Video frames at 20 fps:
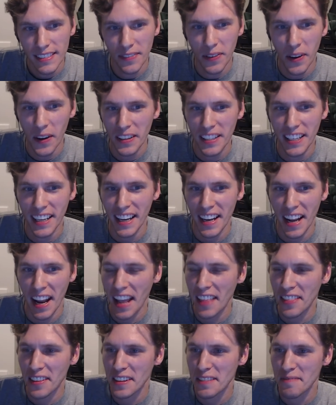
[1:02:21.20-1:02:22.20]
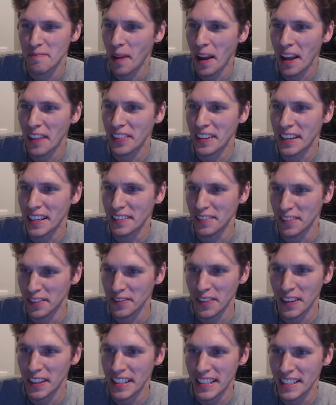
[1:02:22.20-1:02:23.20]
About to get Anthony Banthony for
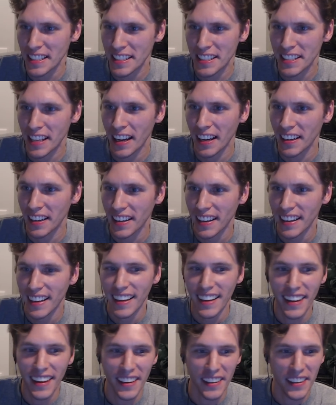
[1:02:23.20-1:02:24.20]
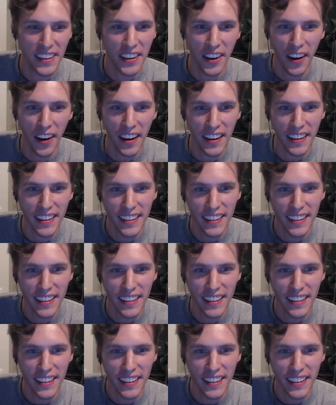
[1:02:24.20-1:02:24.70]
fucking Senate. Oh, God.